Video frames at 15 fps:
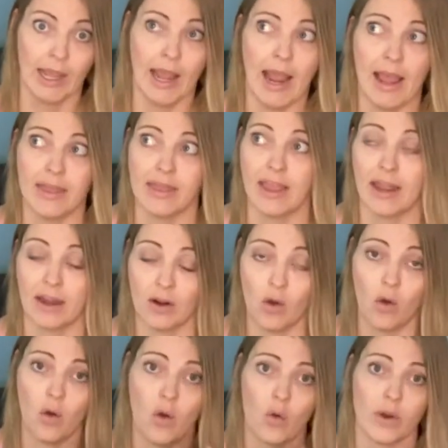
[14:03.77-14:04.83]
And then
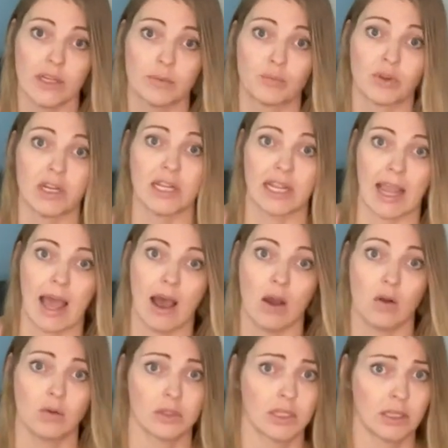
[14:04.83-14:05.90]
always breathing
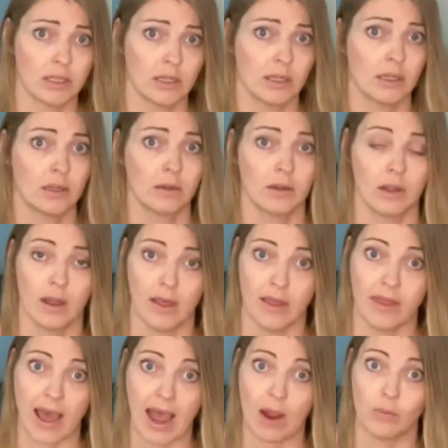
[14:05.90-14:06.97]
out
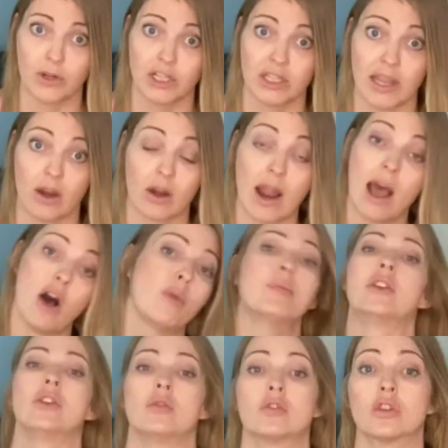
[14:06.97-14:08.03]
that which they are
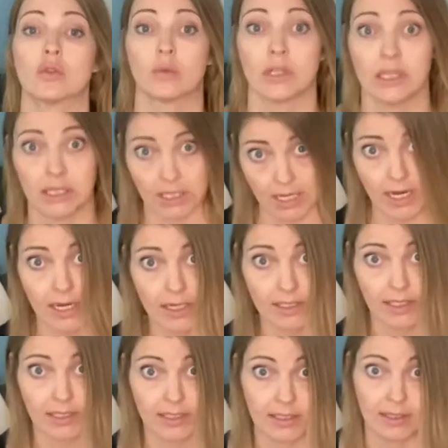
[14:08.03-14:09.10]
helping you to release.
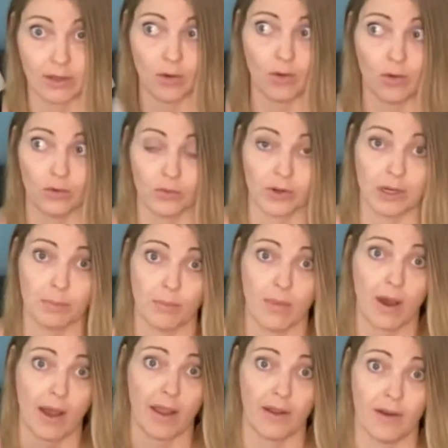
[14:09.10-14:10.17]
It's the whole green
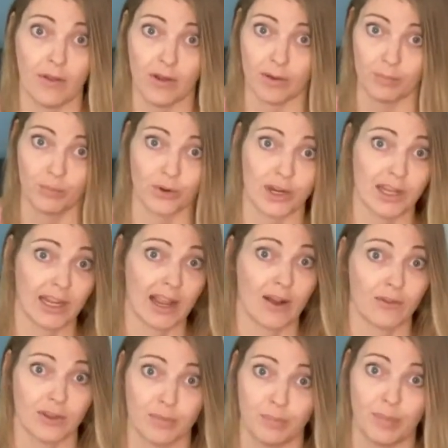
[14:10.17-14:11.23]
mile, the breathing
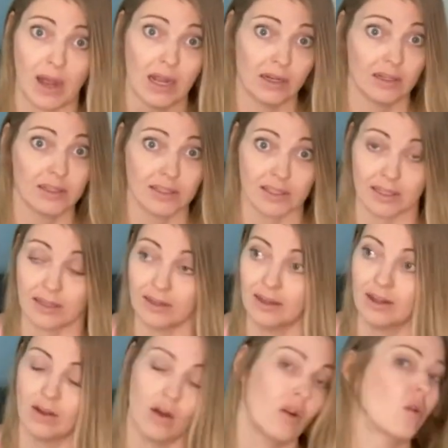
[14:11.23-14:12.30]
out the bugs, and
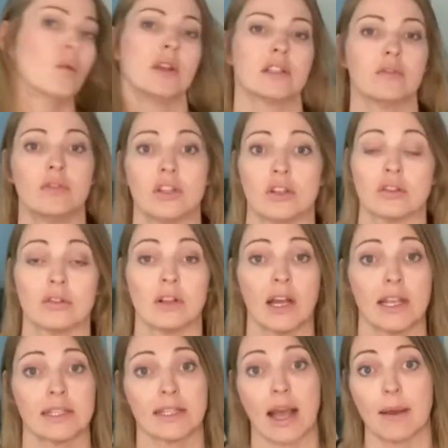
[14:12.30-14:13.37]
always
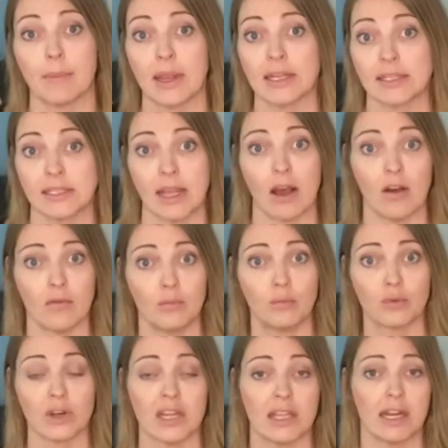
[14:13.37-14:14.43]
visualize that myself.
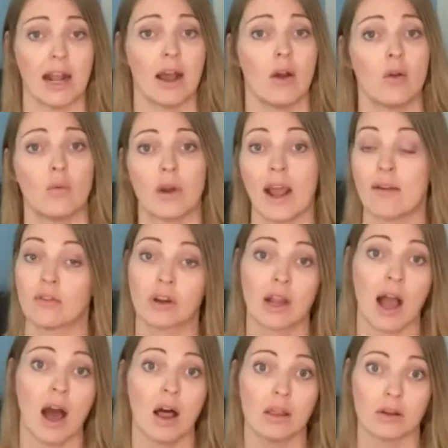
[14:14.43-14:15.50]
Breathe it out, whatever
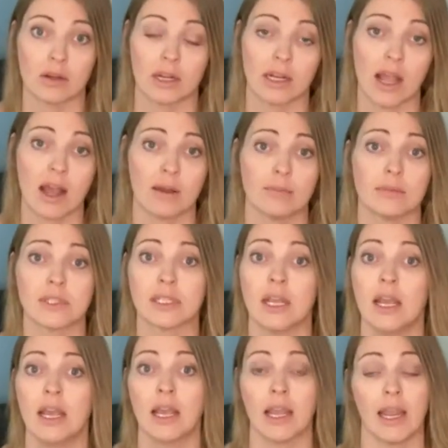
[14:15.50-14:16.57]
color it comes.
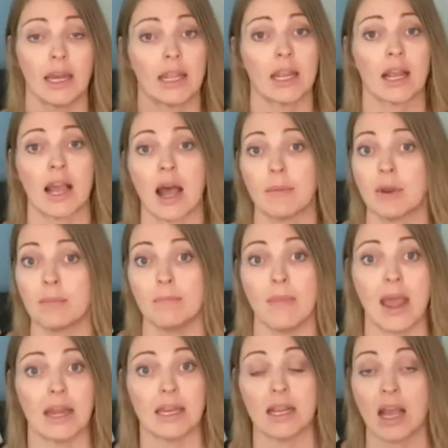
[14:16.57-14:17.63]
It can come in
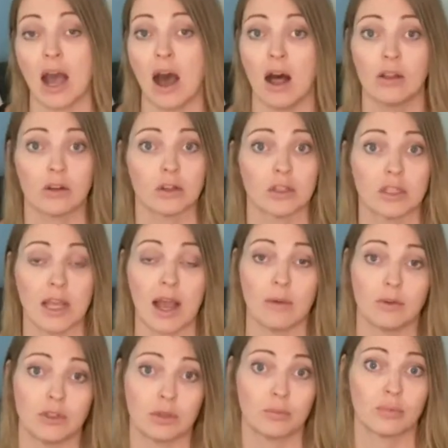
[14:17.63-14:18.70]
many colors, that
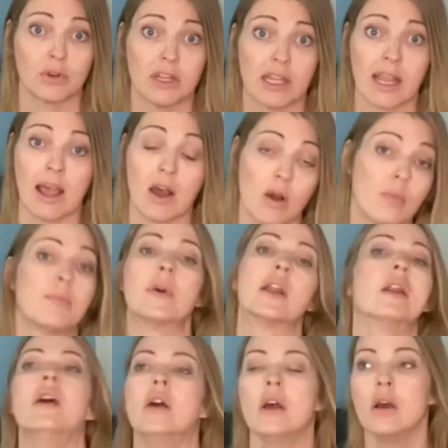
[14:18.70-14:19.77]
which you're breathing out, but
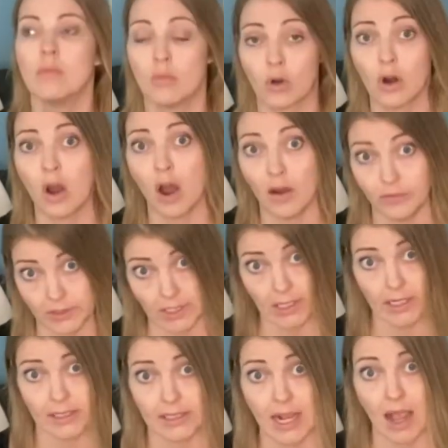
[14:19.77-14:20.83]
more often
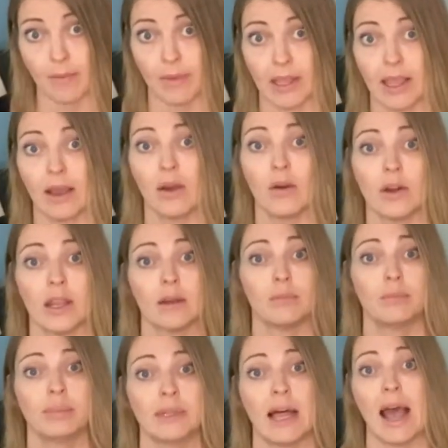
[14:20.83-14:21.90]
it's coming out in
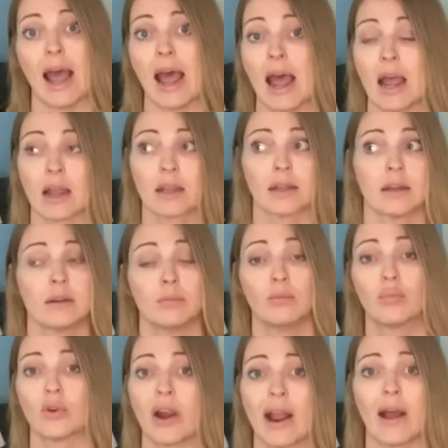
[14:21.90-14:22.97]
black,
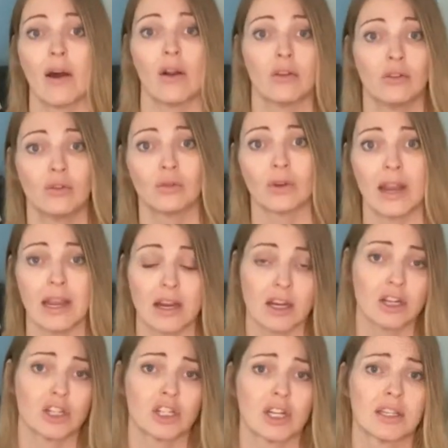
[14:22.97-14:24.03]
brown,
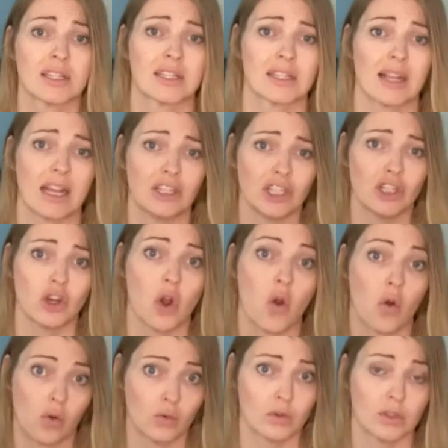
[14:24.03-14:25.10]
grayish, sludgy
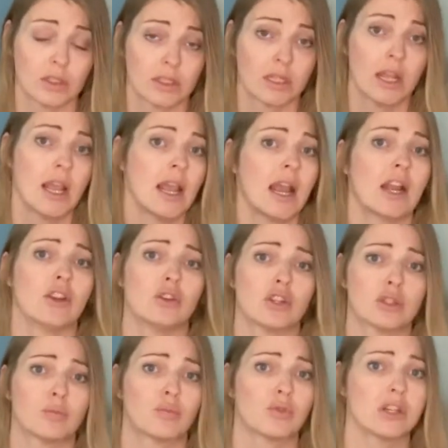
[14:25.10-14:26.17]
tones, and you
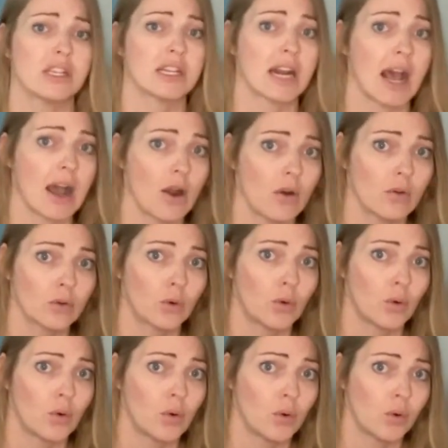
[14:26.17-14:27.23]
just breathe it out,
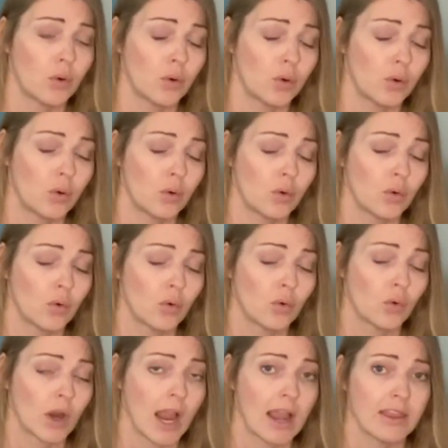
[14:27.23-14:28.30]

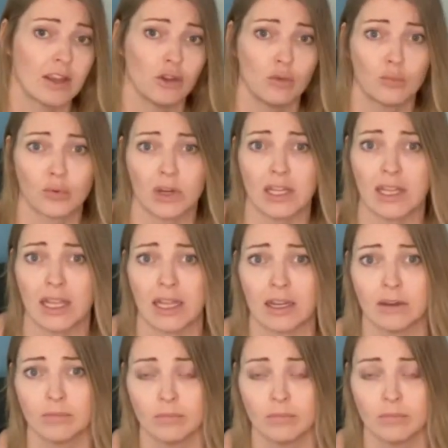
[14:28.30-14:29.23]
and then you breathe in